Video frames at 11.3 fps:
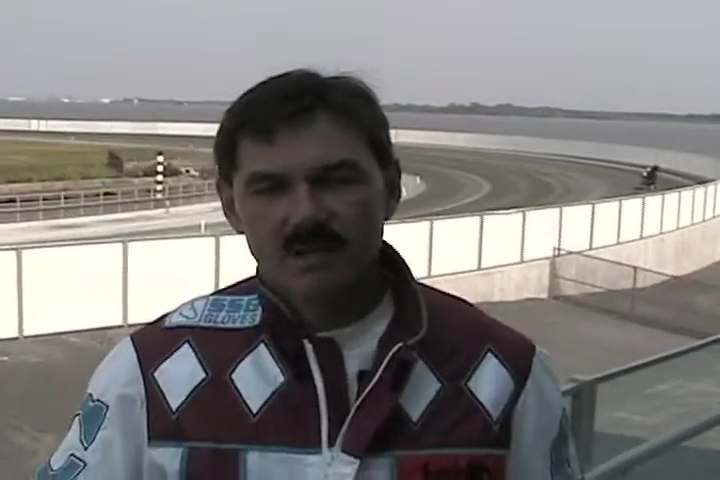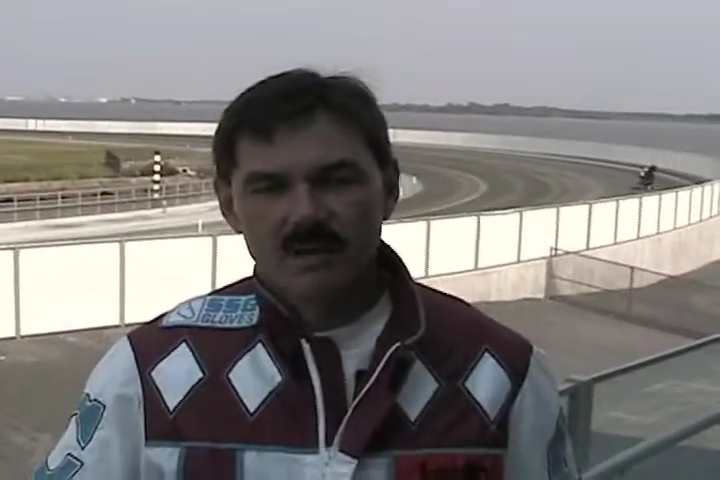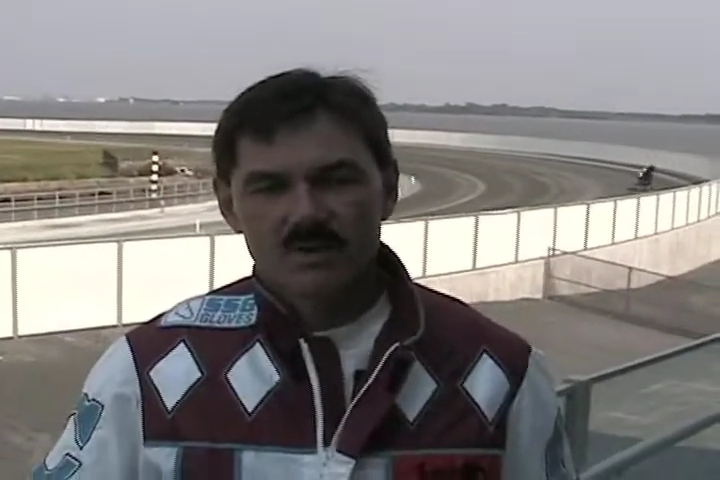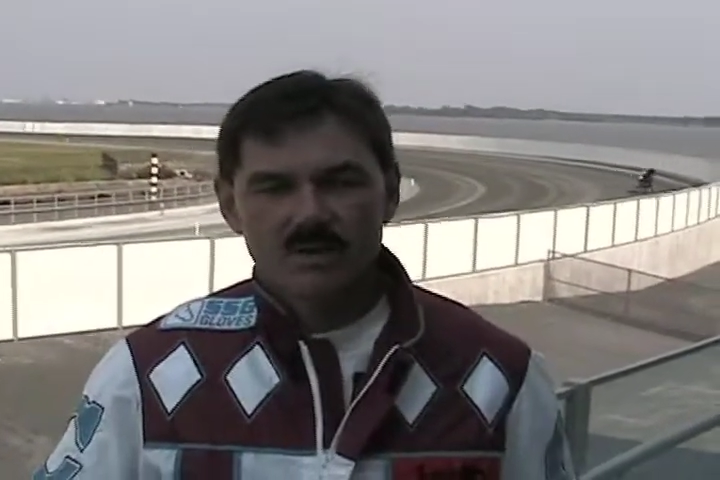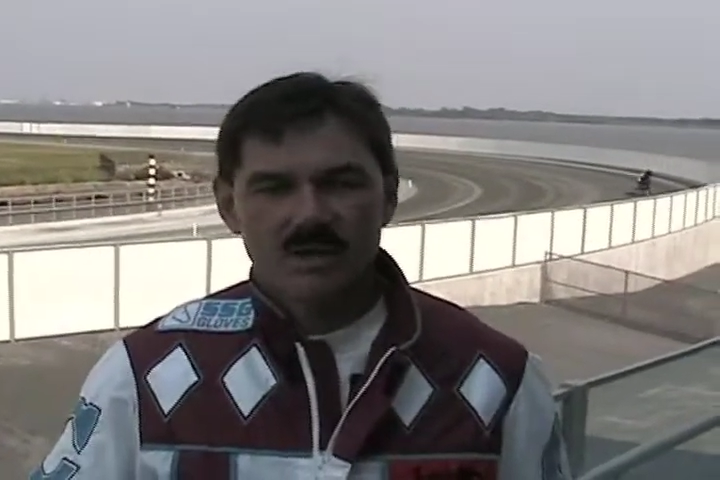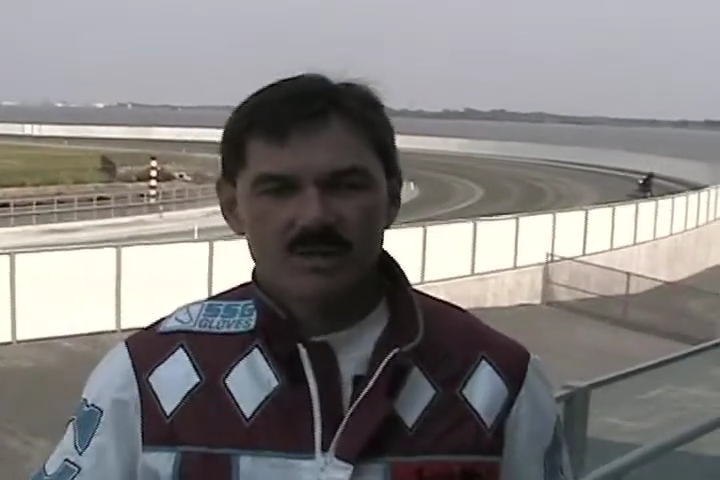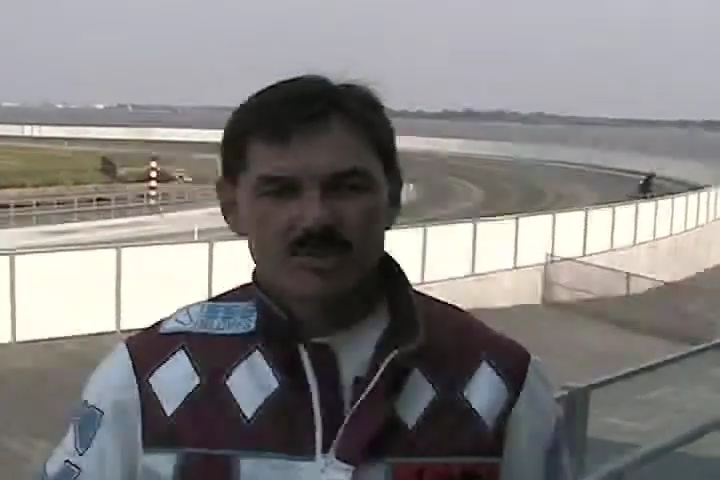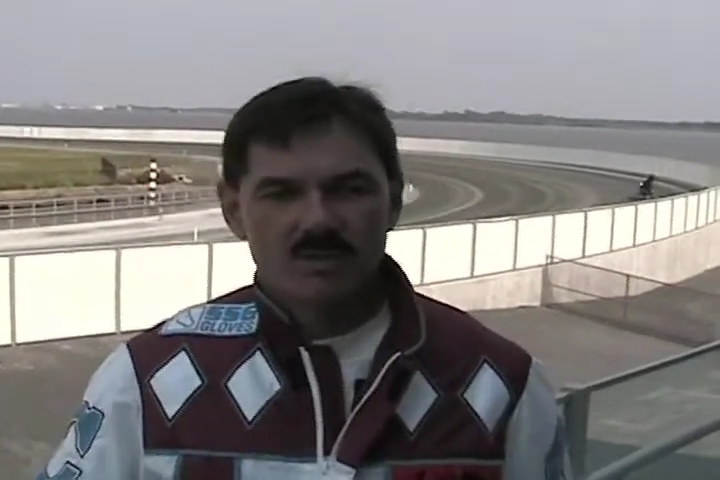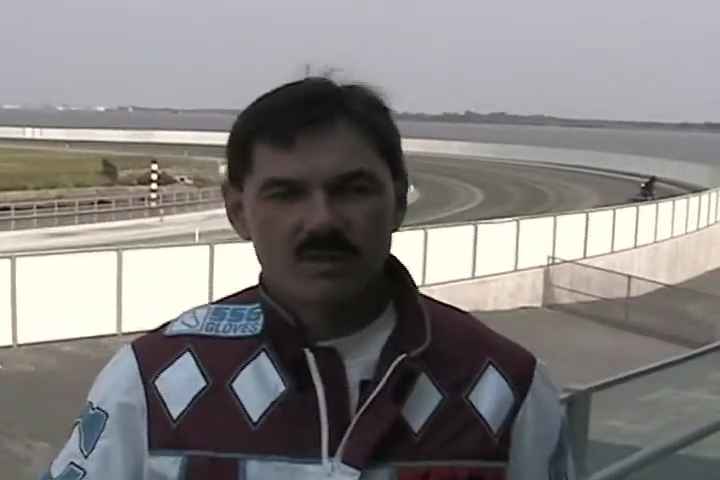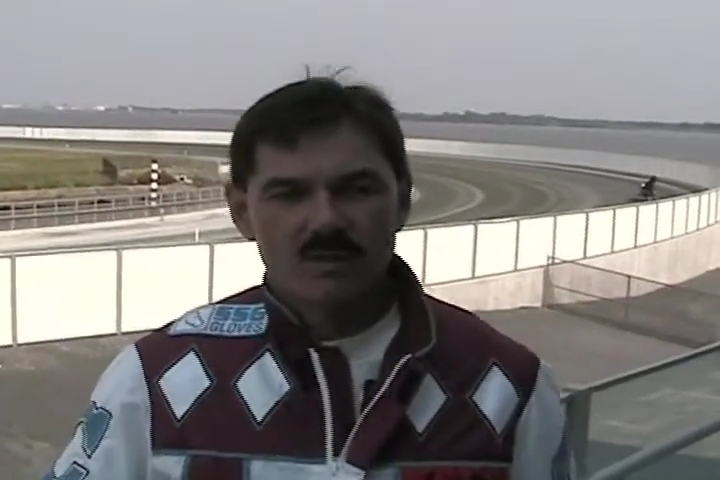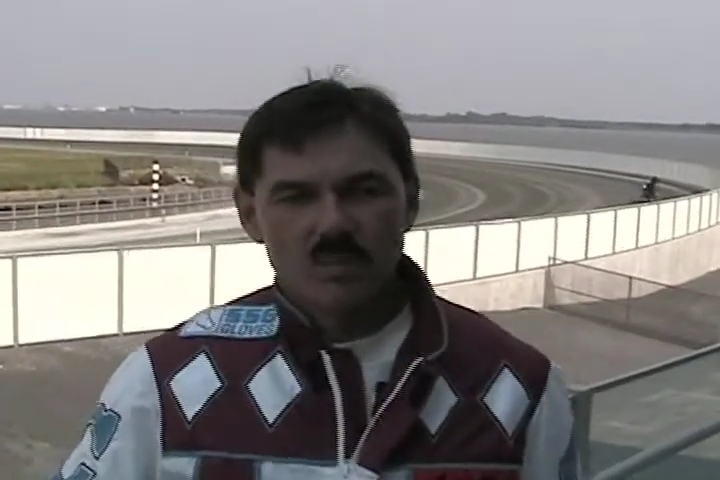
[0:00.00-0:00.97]
The trotters are
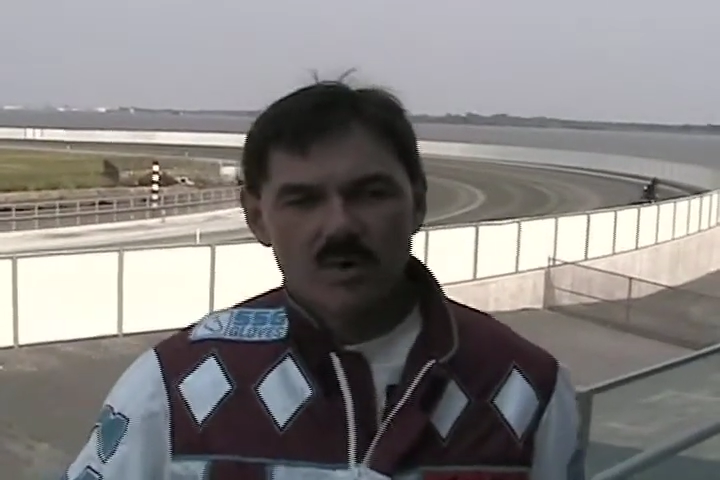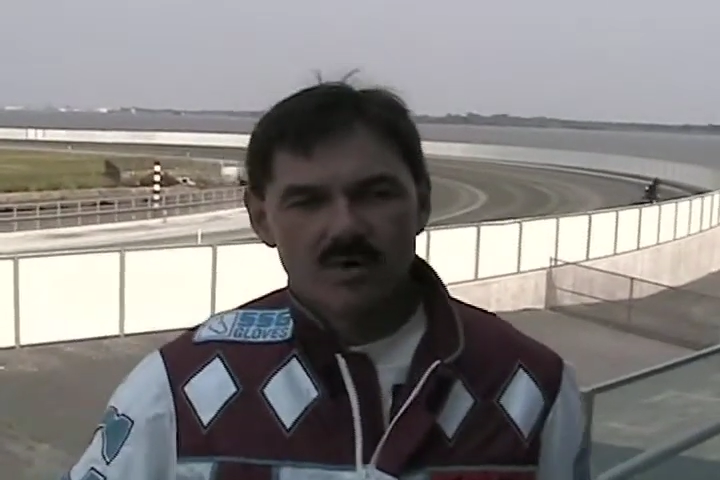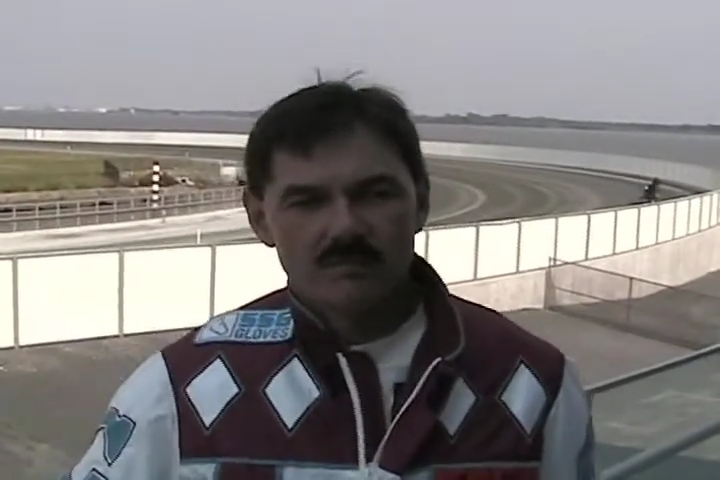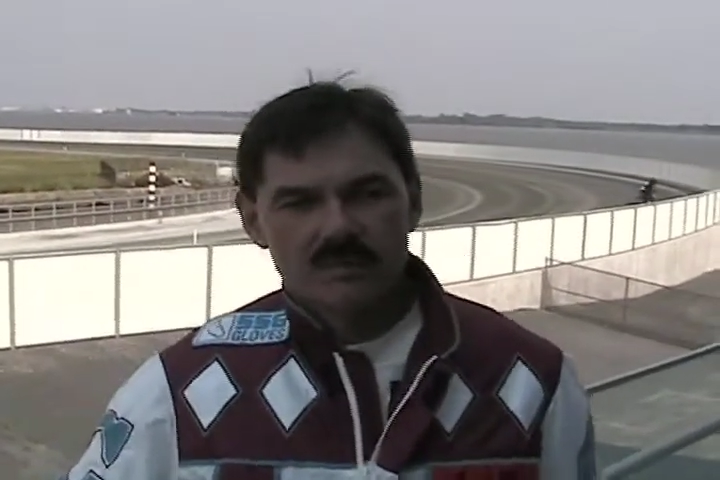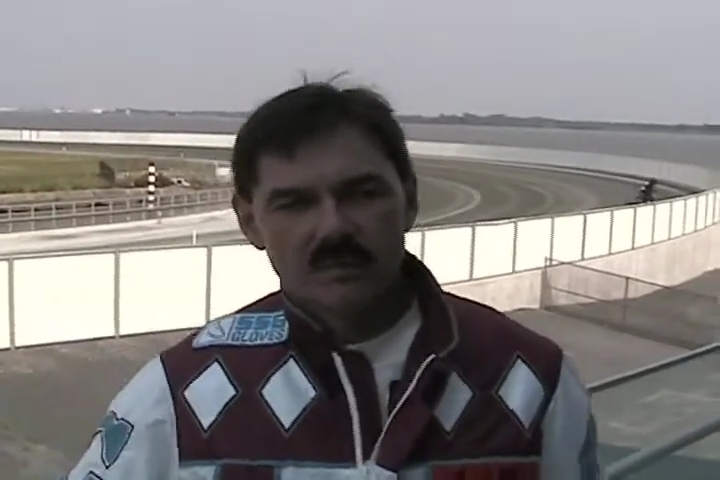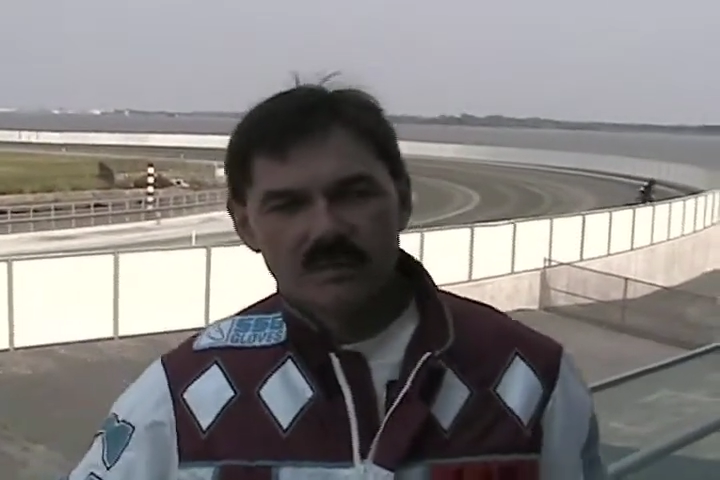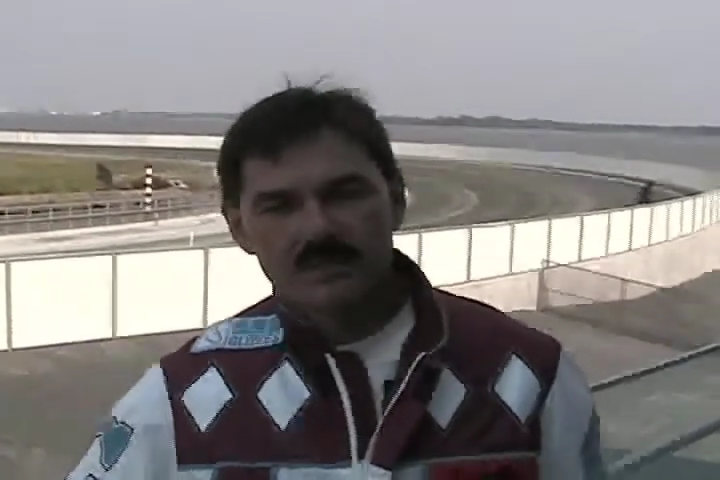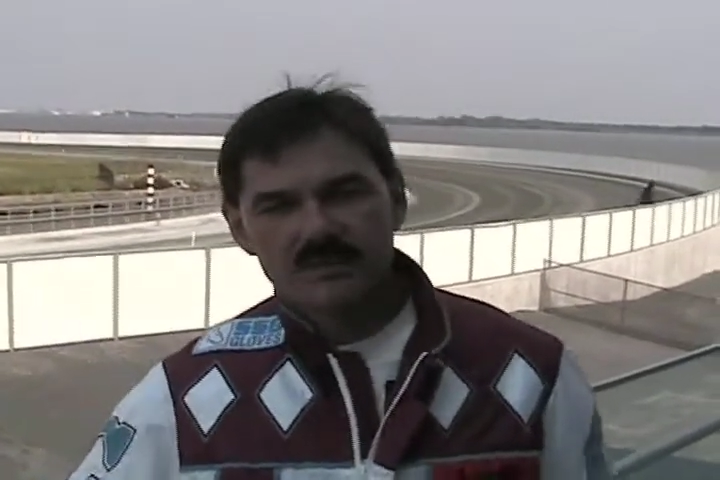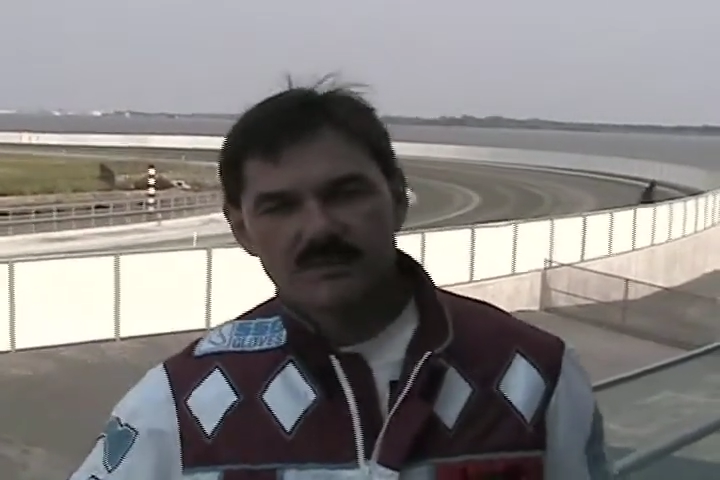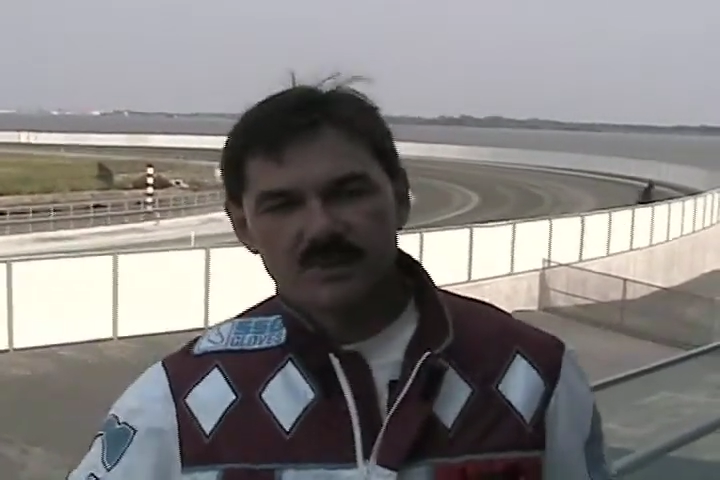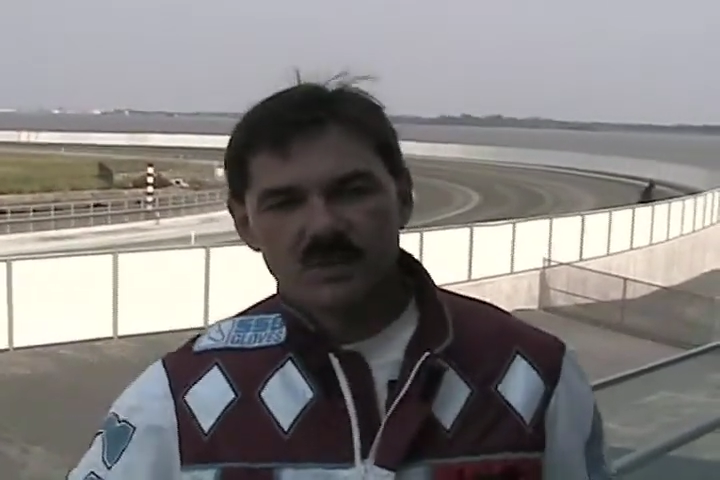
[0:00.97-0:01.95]
a little more
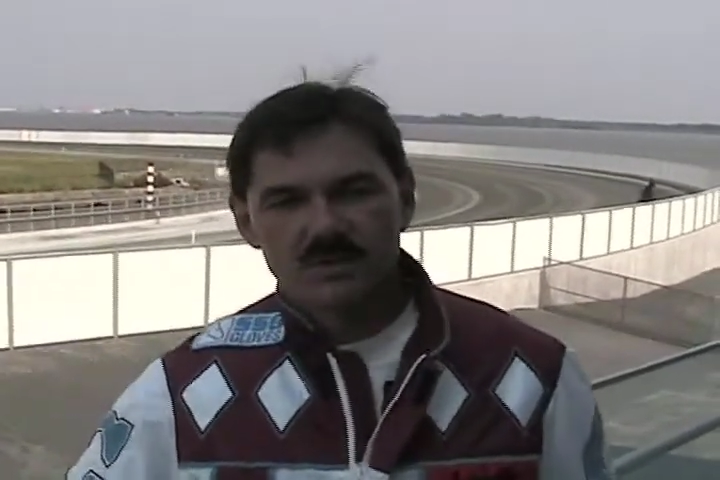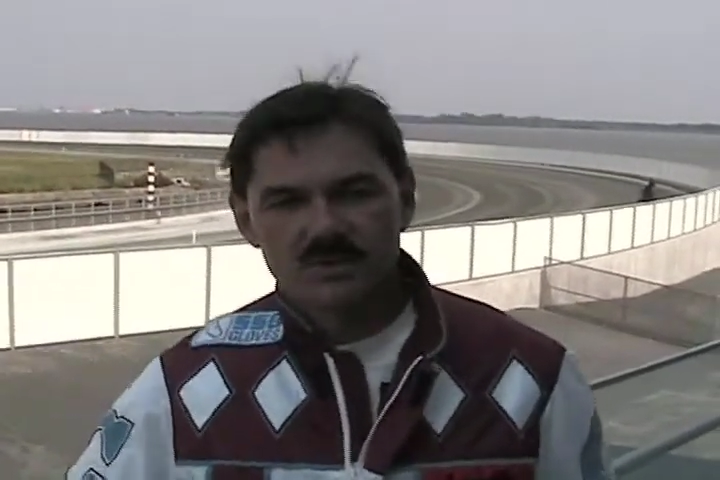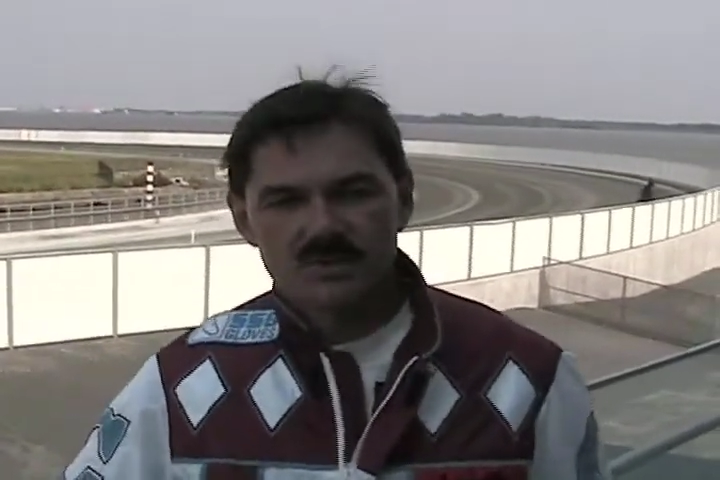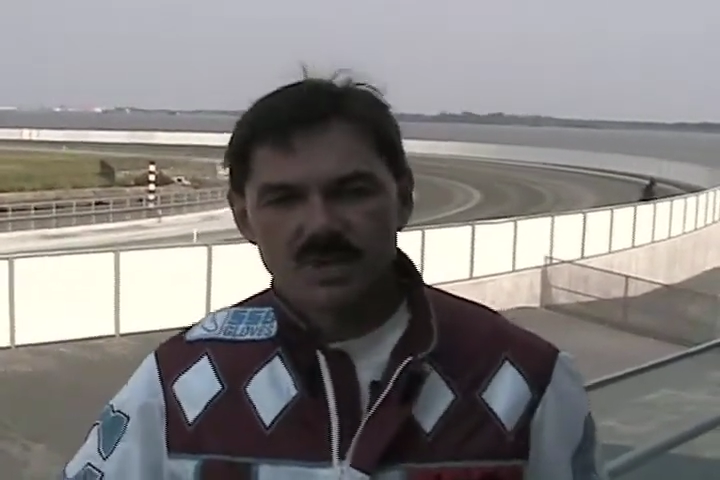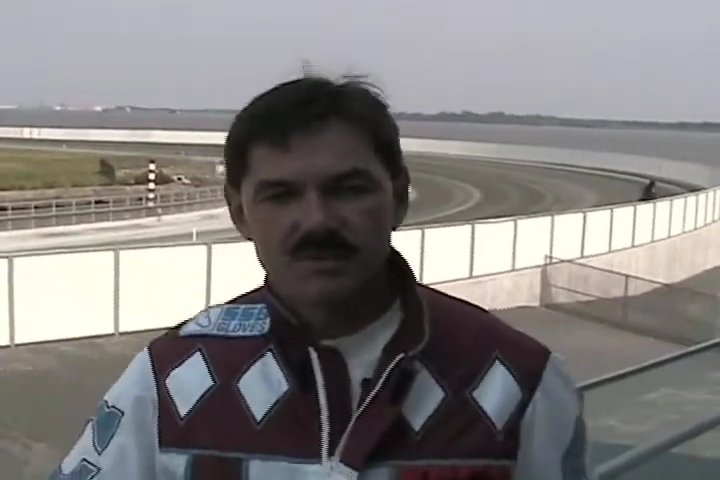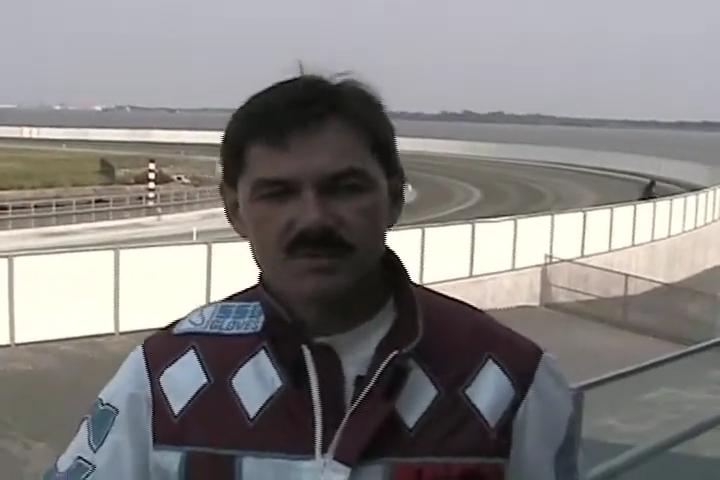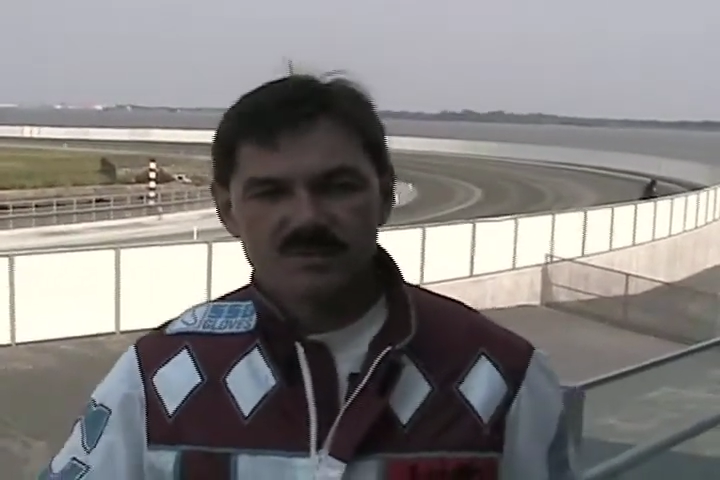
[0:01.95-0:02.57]
difficult to drive,